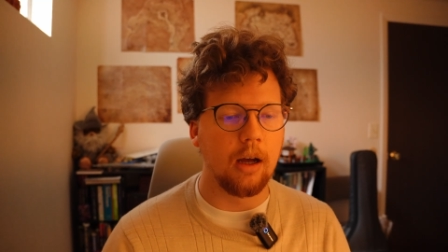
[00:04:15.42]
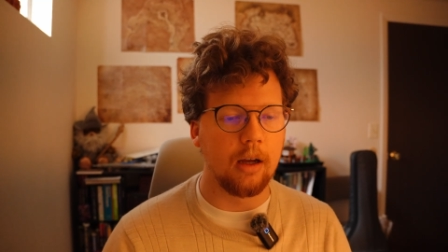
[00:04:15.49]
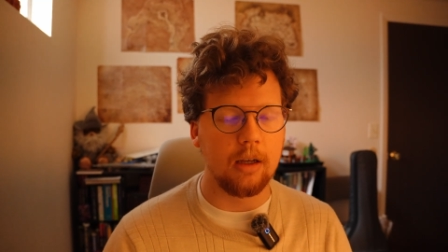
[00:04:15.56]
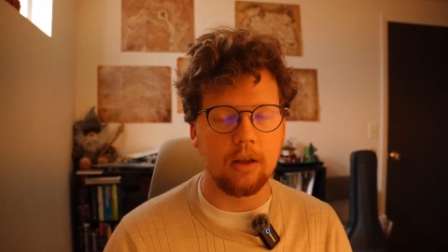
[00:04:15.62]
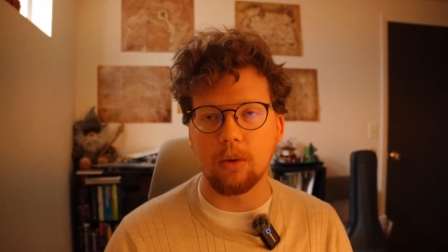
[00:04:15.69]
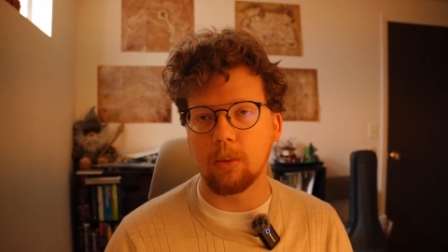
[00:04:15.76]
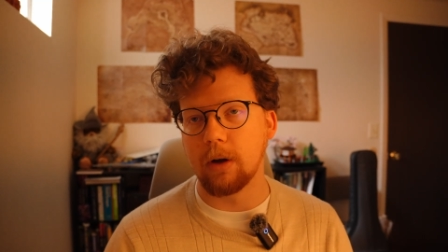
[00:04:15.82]

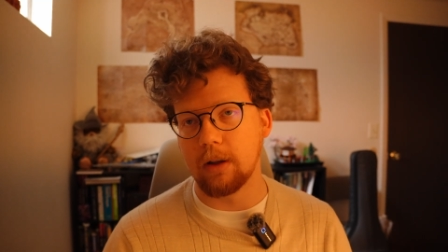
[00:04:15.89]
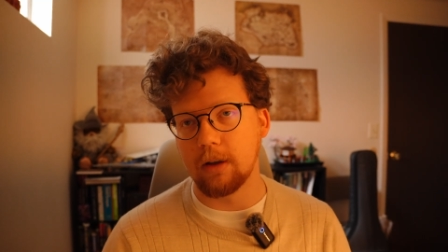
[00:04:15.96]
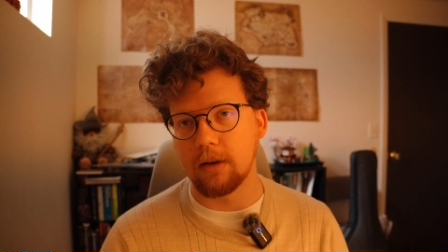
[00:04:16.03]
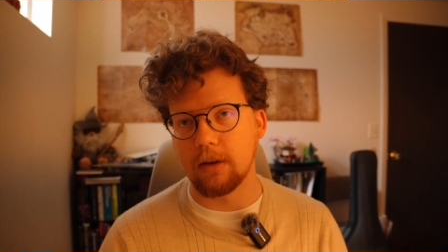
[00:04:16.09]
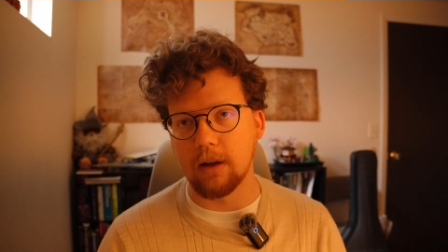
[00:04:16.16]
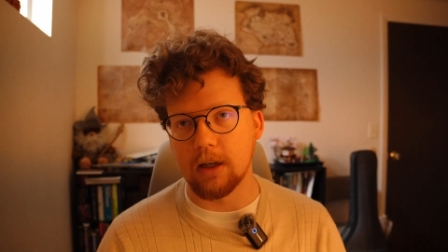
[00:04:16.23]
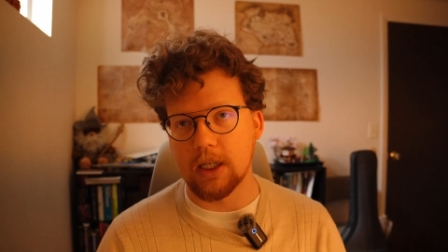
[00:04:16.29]
Either way,
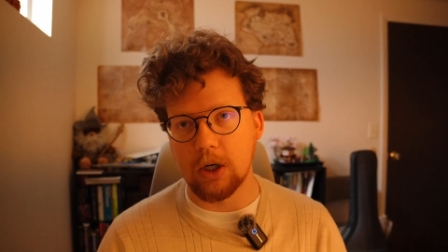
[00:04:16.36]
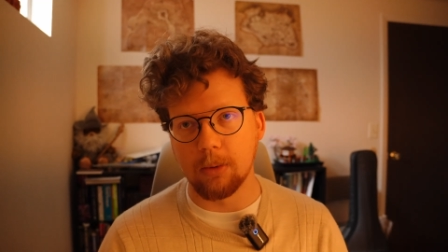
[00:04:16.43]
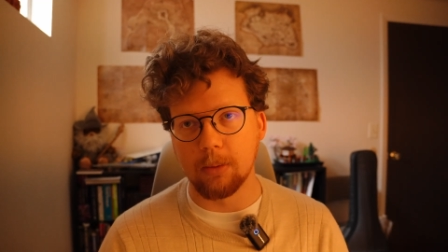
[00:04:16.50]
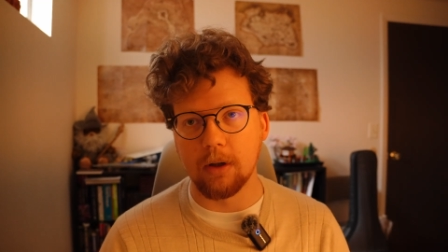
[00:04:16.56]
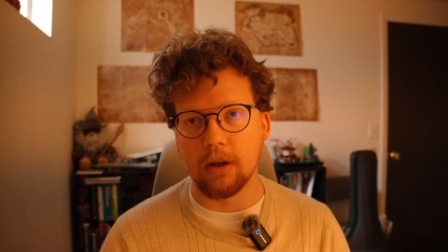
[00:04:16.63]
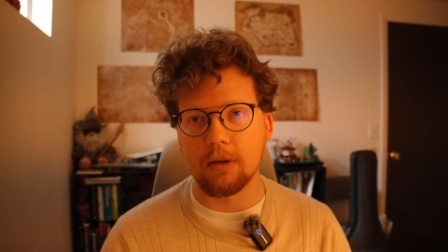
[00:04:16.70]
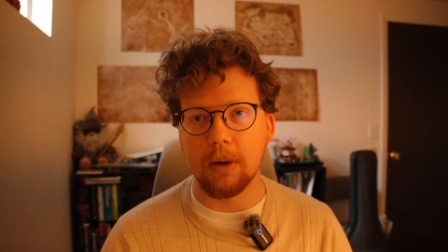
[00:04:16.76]
it's not
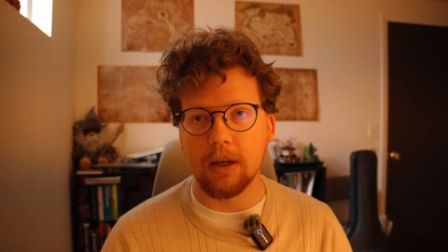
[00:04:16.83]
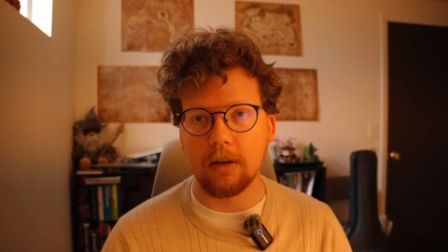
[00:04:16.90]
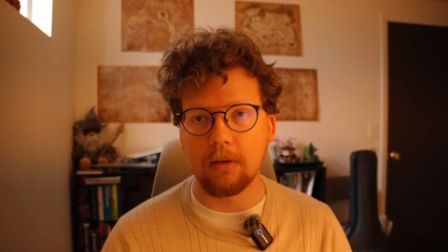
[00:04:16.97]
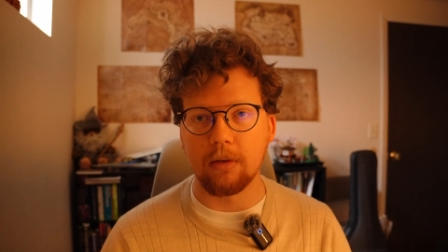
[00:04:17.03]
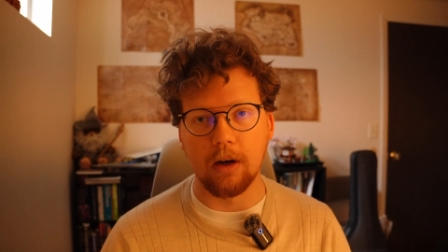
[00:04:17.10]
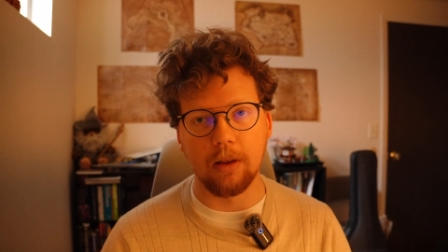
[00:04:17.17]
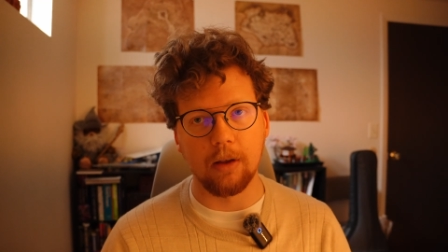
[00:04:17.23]
terribly
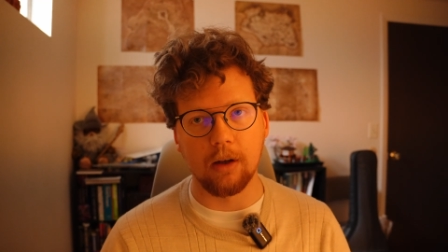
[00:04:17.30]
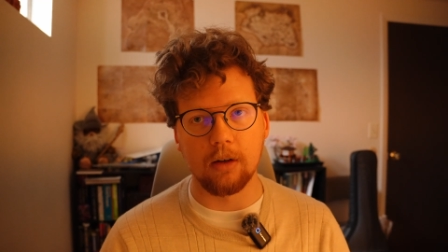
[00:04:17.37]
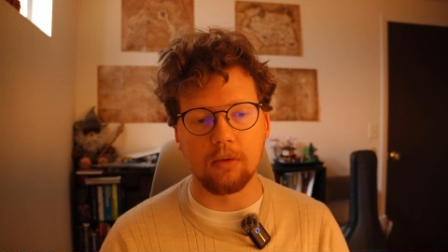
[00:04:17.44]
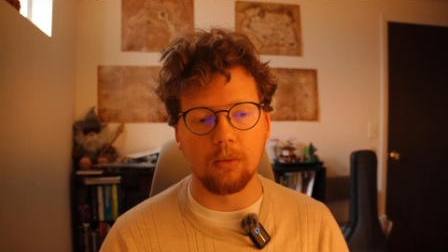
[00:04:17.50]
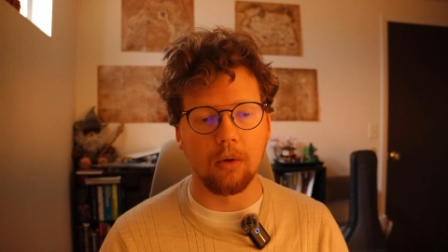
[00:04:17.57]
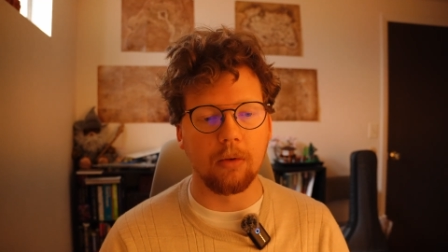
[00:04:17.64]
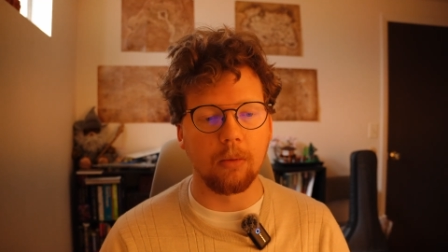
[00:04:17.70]
expensive, and I think
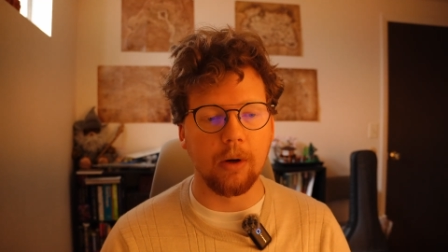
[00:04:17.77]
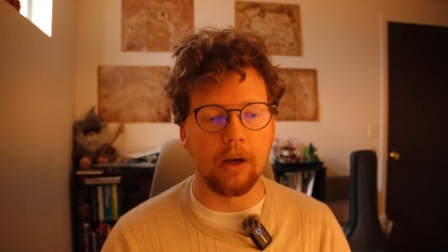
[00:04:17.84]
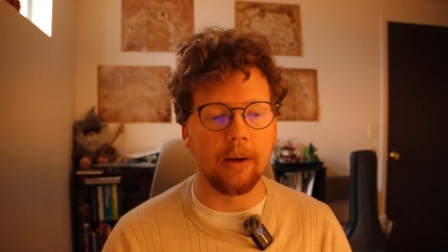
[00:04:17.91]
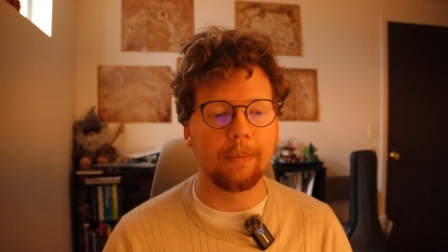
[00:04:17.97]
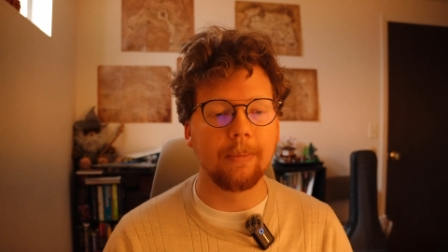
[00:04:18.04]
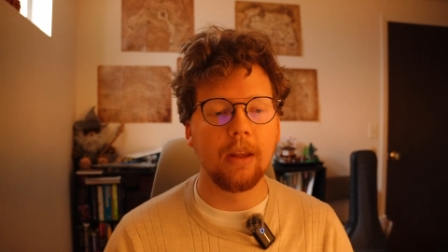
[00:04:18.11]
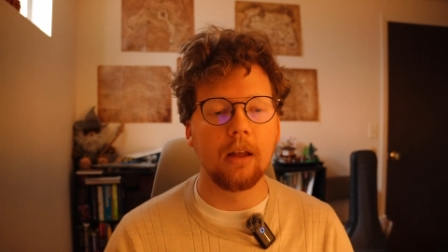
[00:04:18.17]
it's worth
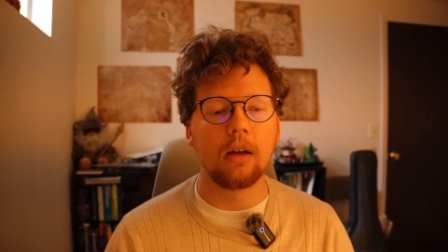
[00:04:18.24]
reading.